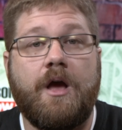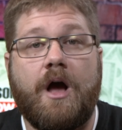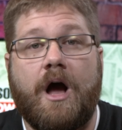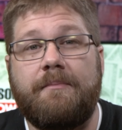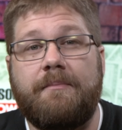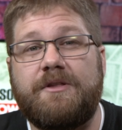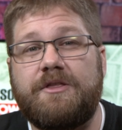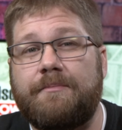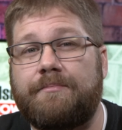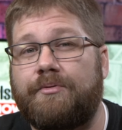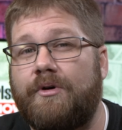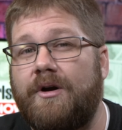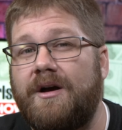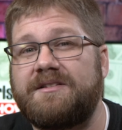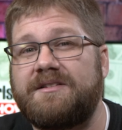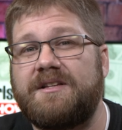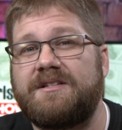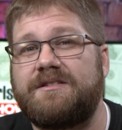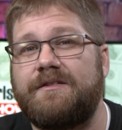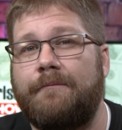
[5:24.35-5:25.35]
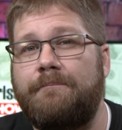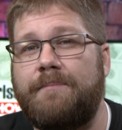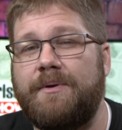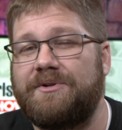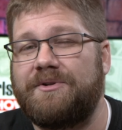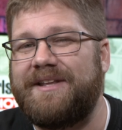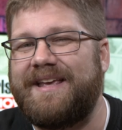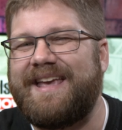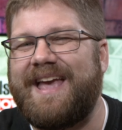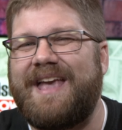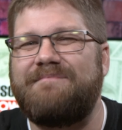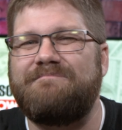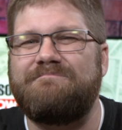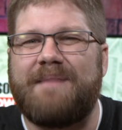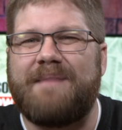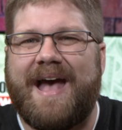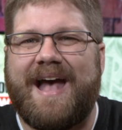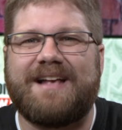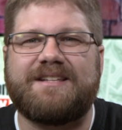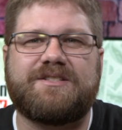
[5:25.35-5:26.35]
I'm in the process of building a
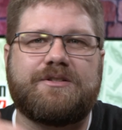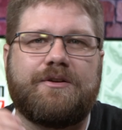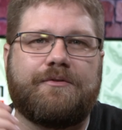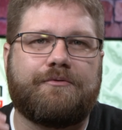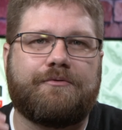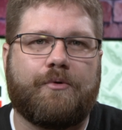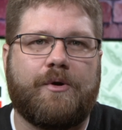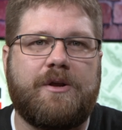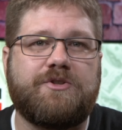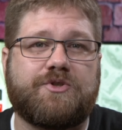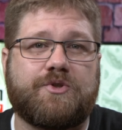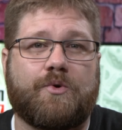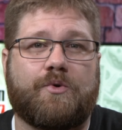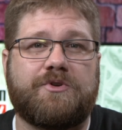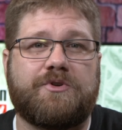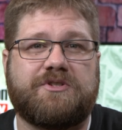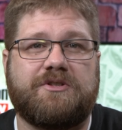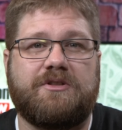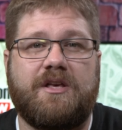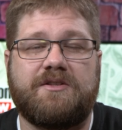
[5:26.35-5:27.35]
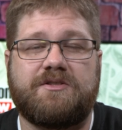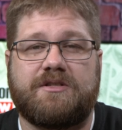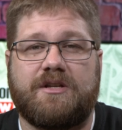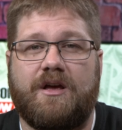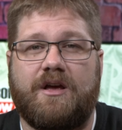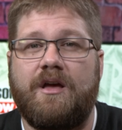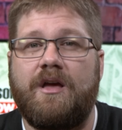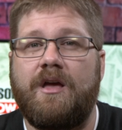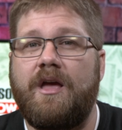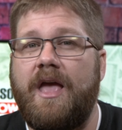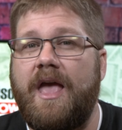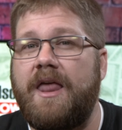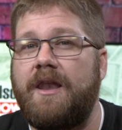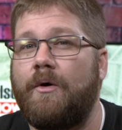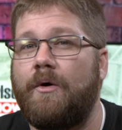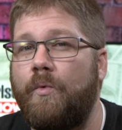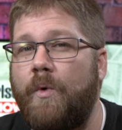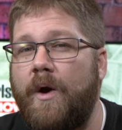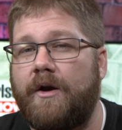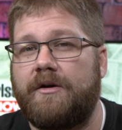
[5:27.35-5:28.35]
massive resource list and
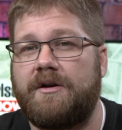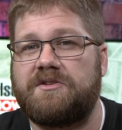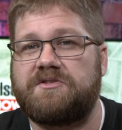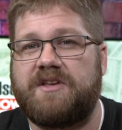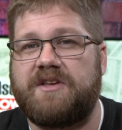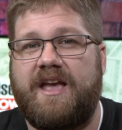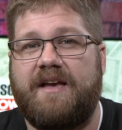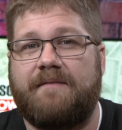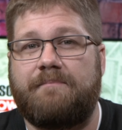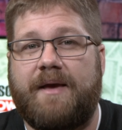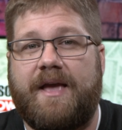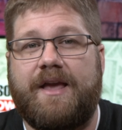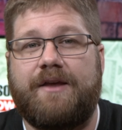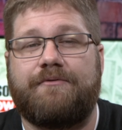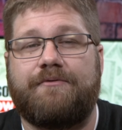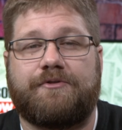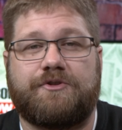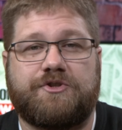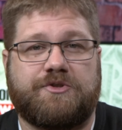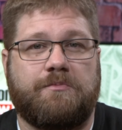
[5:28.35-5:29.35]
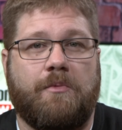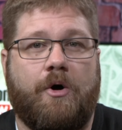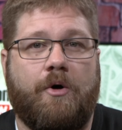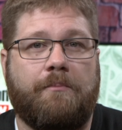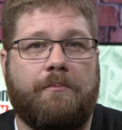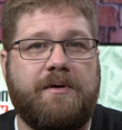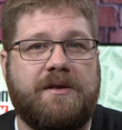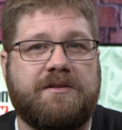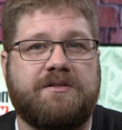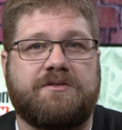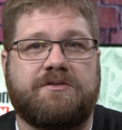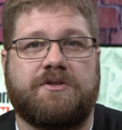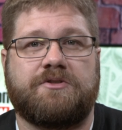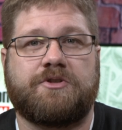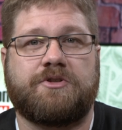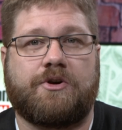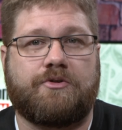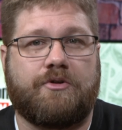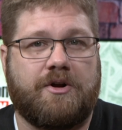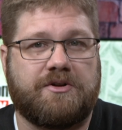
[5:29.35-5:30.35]
awareness campaign for small businesses
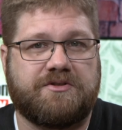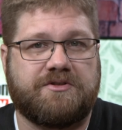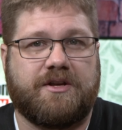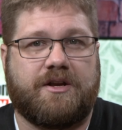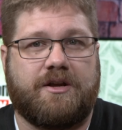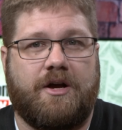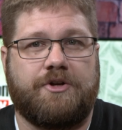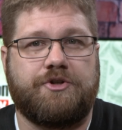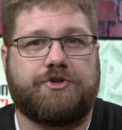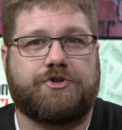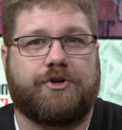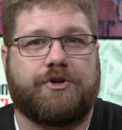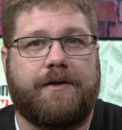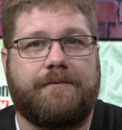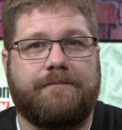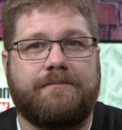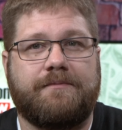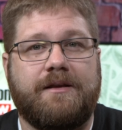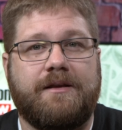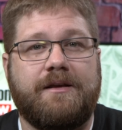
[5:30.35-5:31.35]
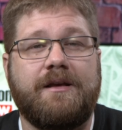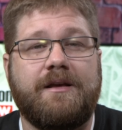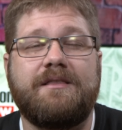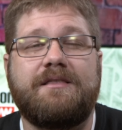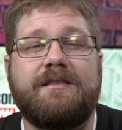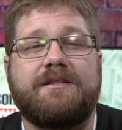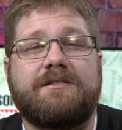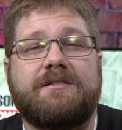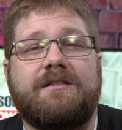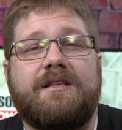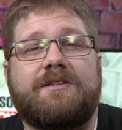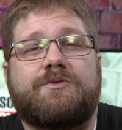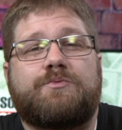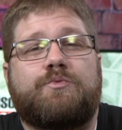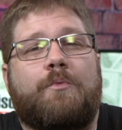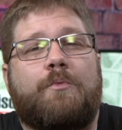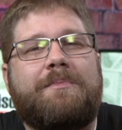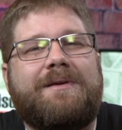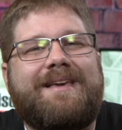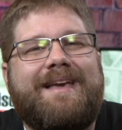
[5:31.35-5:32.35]
across the country. This list
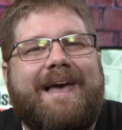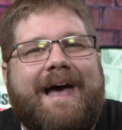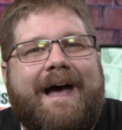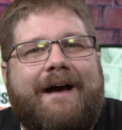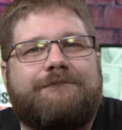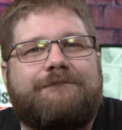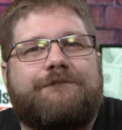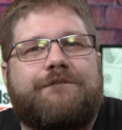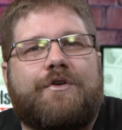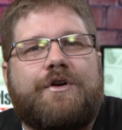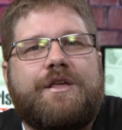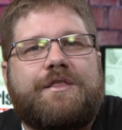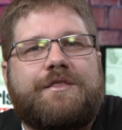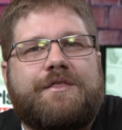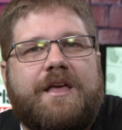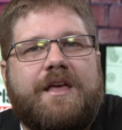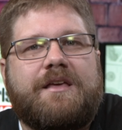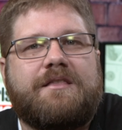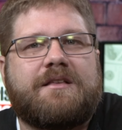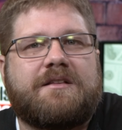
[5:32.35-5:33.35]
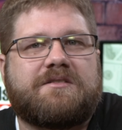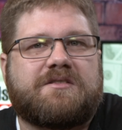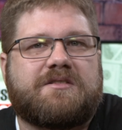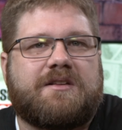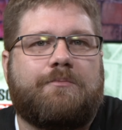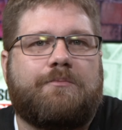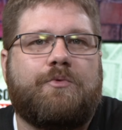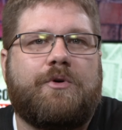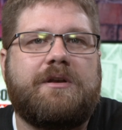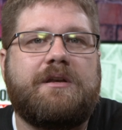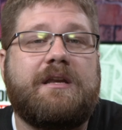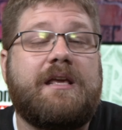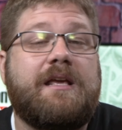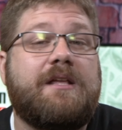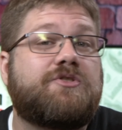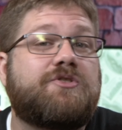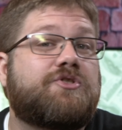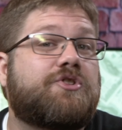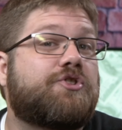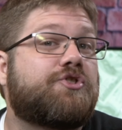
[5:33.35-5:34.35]
will be everything that someone
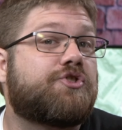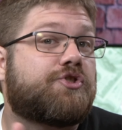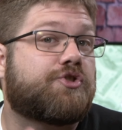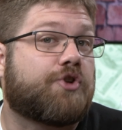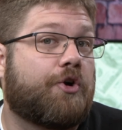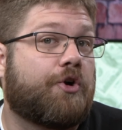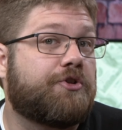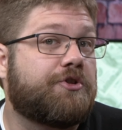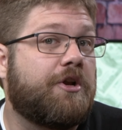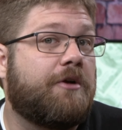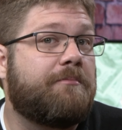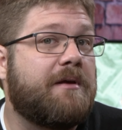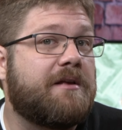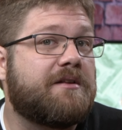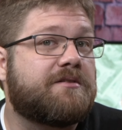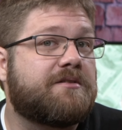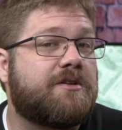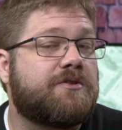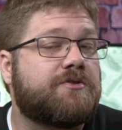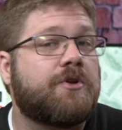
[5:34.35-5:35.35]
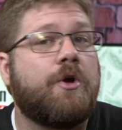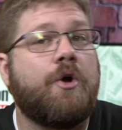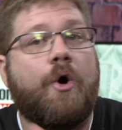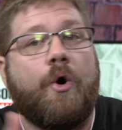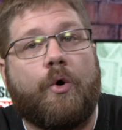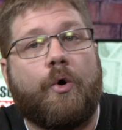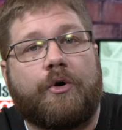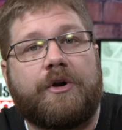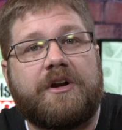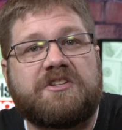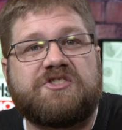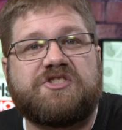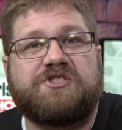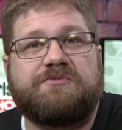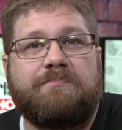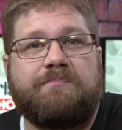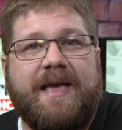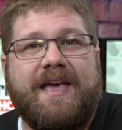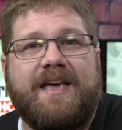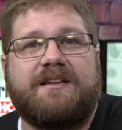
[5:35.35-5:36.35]
needs to start their business or
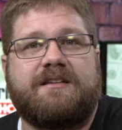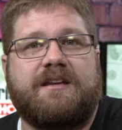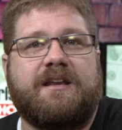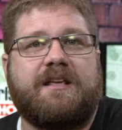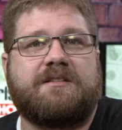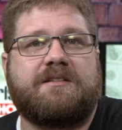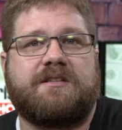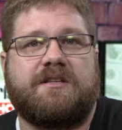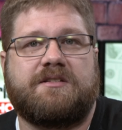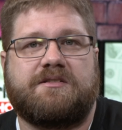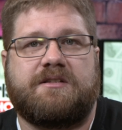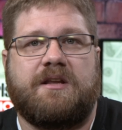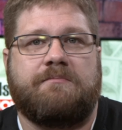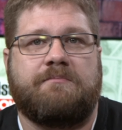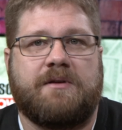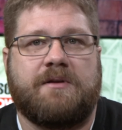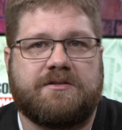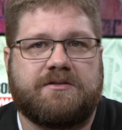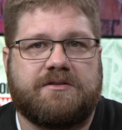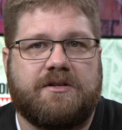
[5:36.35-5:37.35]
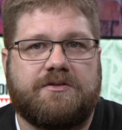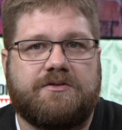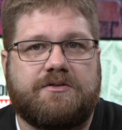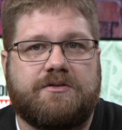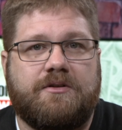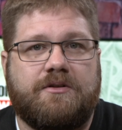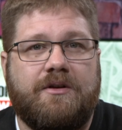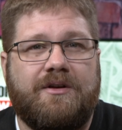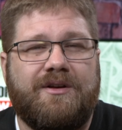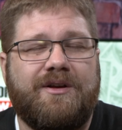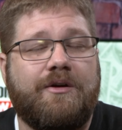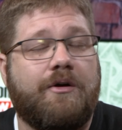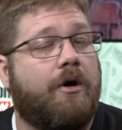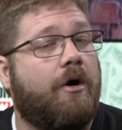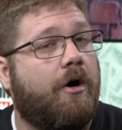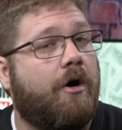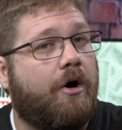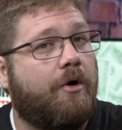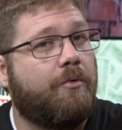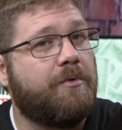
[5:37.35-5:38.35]
expand an existing business,
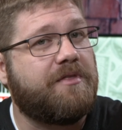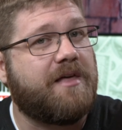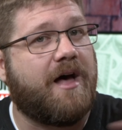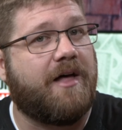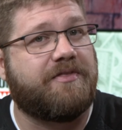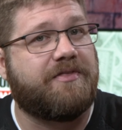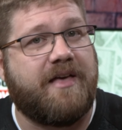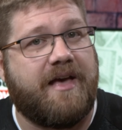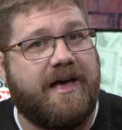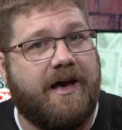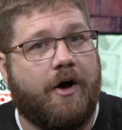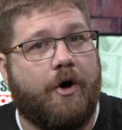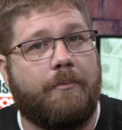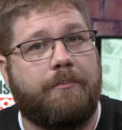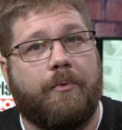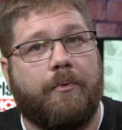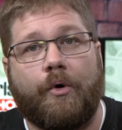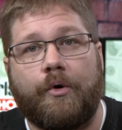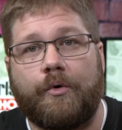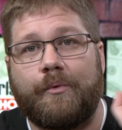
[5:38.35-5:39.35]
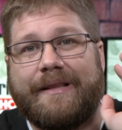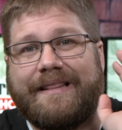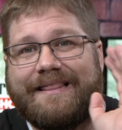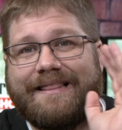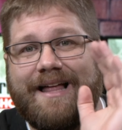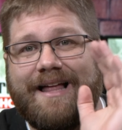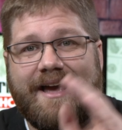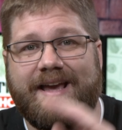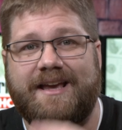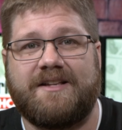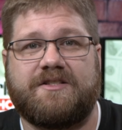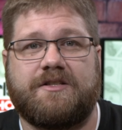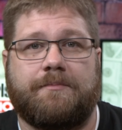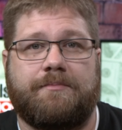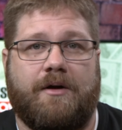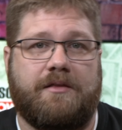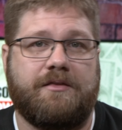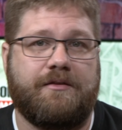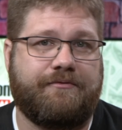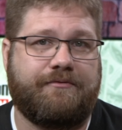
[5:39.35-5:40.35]
all without the help or reliance
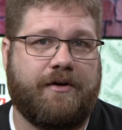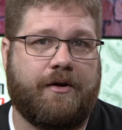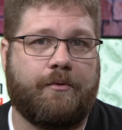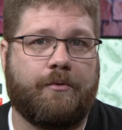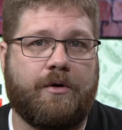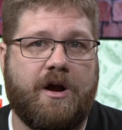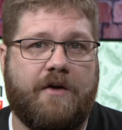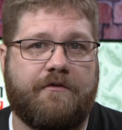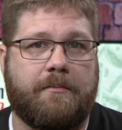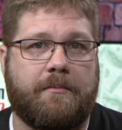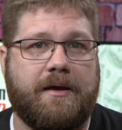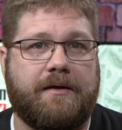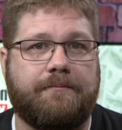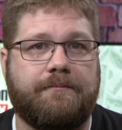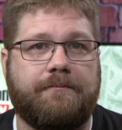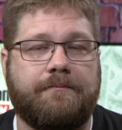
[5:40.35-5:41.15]
upon the federal government.